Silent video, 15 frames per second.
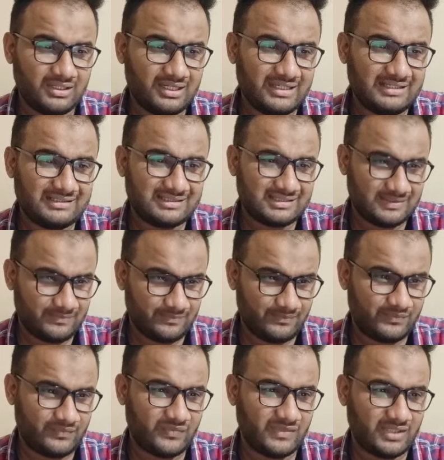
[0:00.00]
links
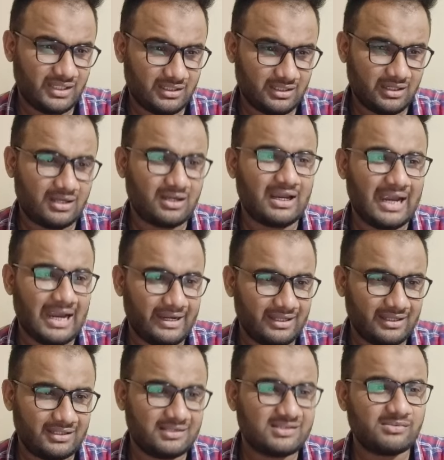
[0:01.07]
that are
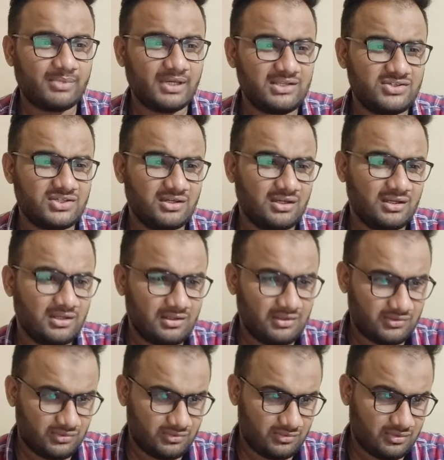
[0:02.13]
adding in this page.
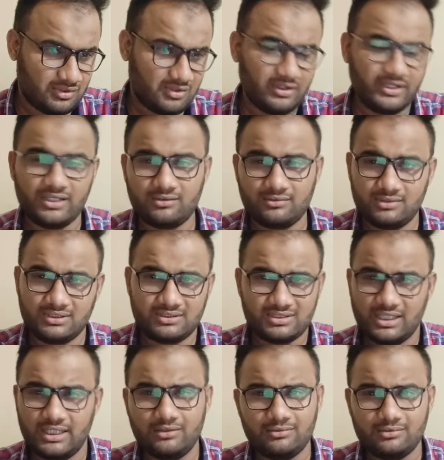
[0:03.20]
So according to the
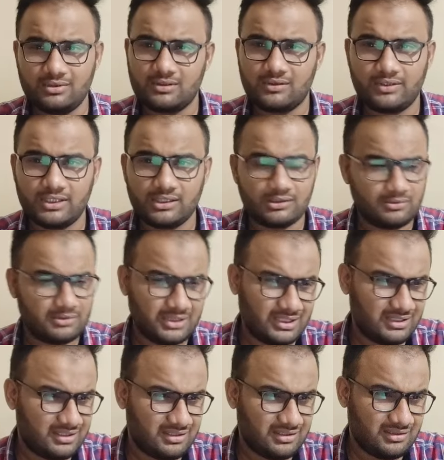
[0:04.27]
schedule, according to
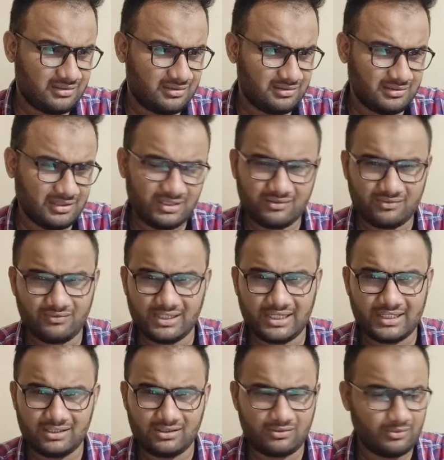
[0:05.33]
the things will
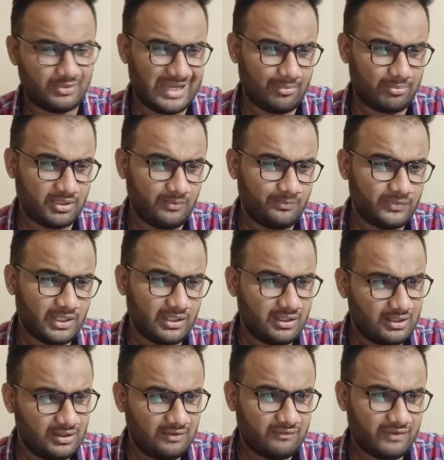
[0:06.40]
get to happen.
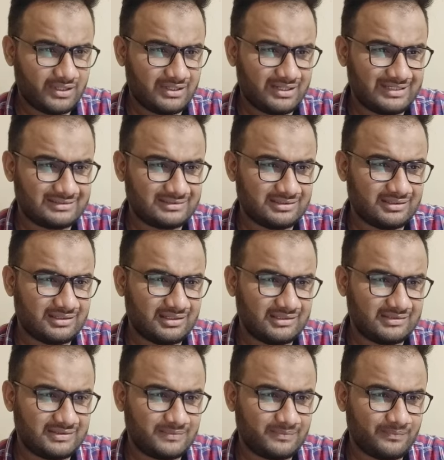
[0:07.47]
Final answer
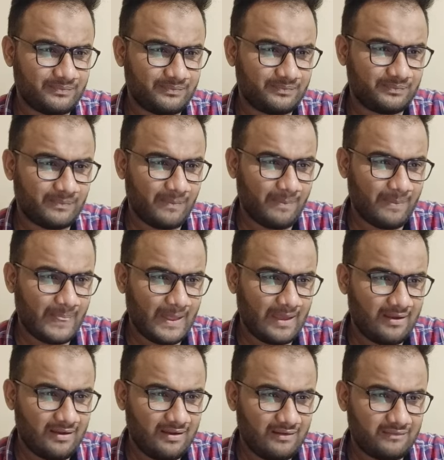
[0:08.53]
keys,
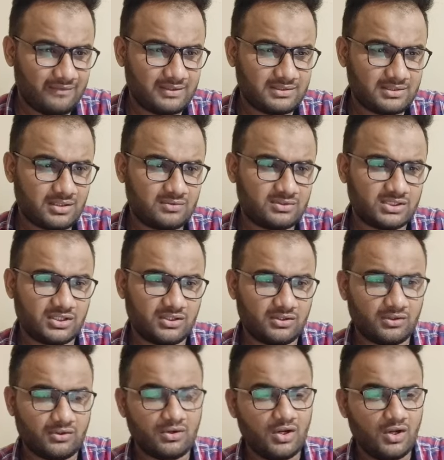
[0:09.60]
first round,
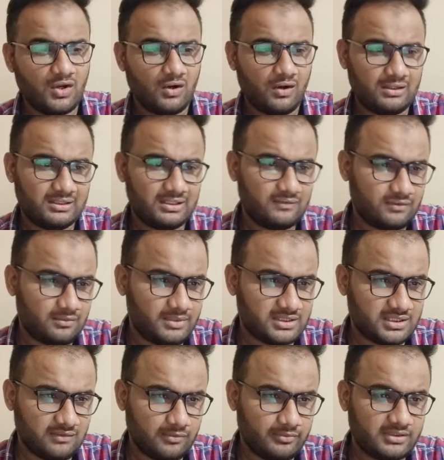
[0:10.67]
second round, all the
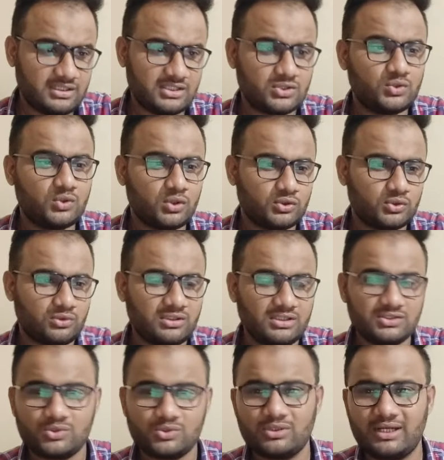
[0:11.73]
information will be. Just go through
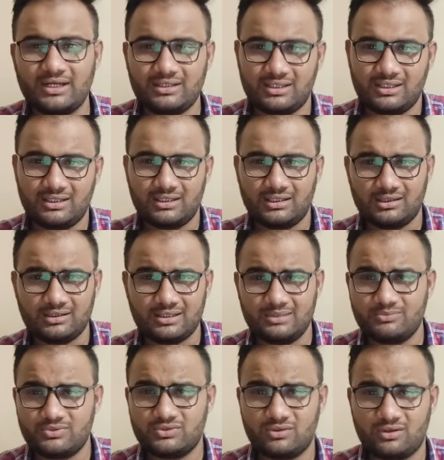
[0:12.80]
to get a
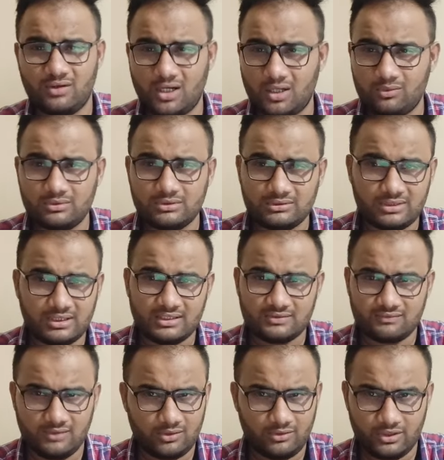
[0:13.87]
glimpse of how
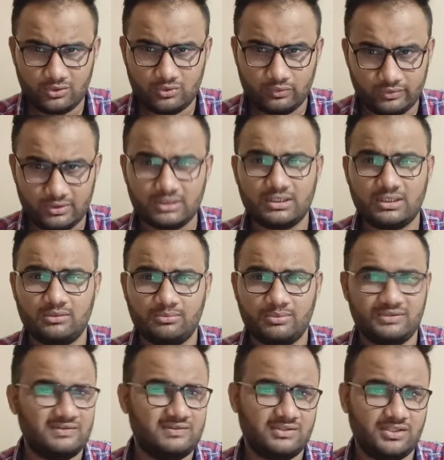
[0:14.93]
things will going to work in
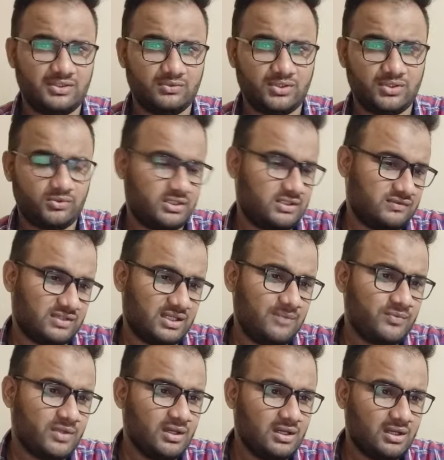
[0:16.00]
Pgcet
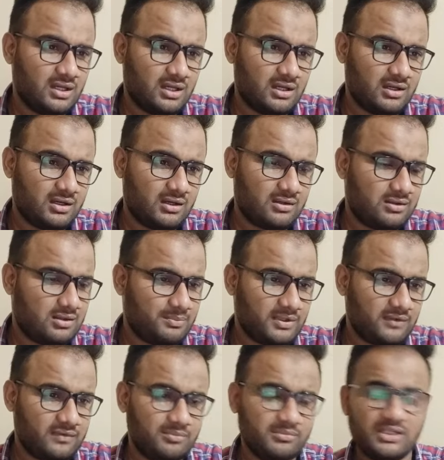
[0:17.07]
2023.
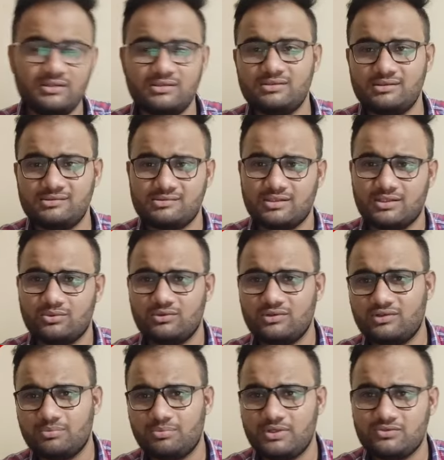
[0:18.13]
Apart from then, just stick to
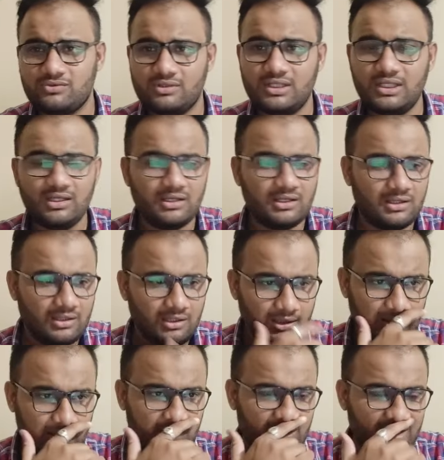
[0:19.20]
this page only,
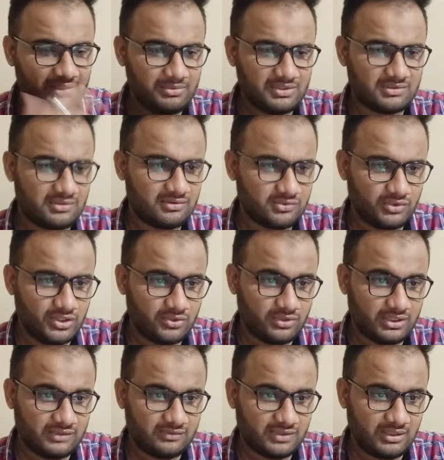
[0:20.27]
admission
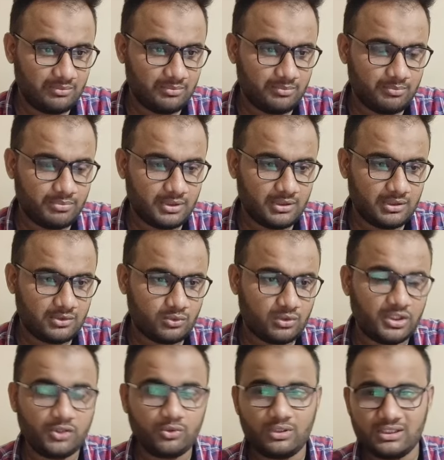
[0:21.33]

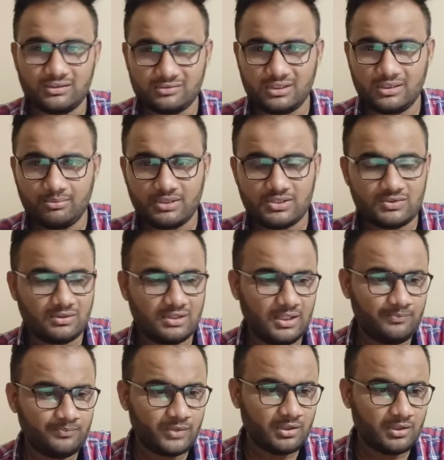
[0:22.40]
2023 page
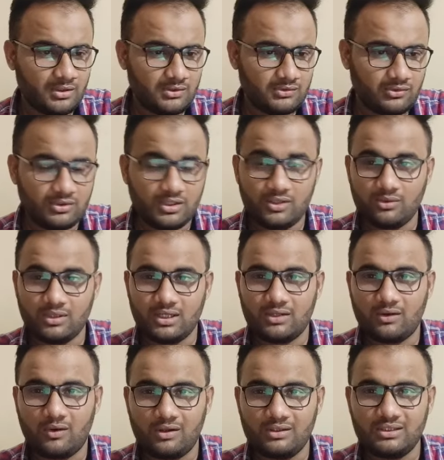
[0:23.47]
only, so that you
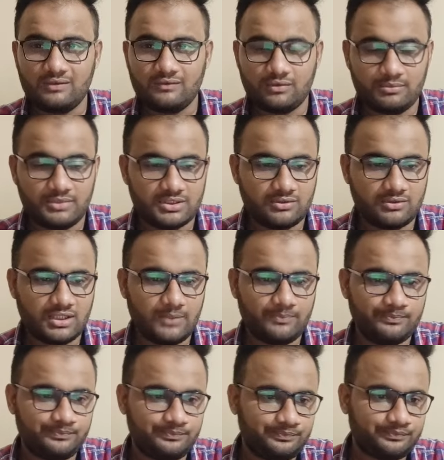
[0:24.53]
get all the information. Okay,
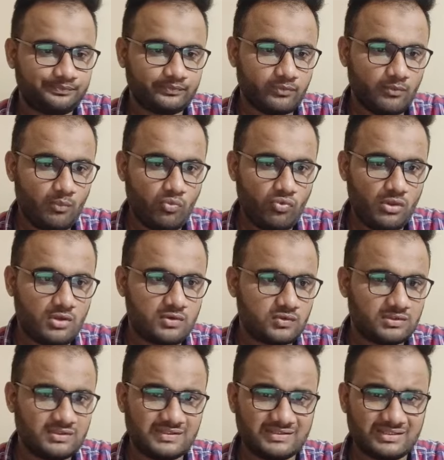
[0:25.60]

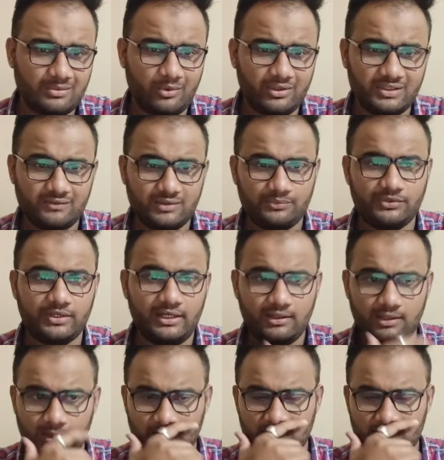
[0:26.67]
so this is about the website.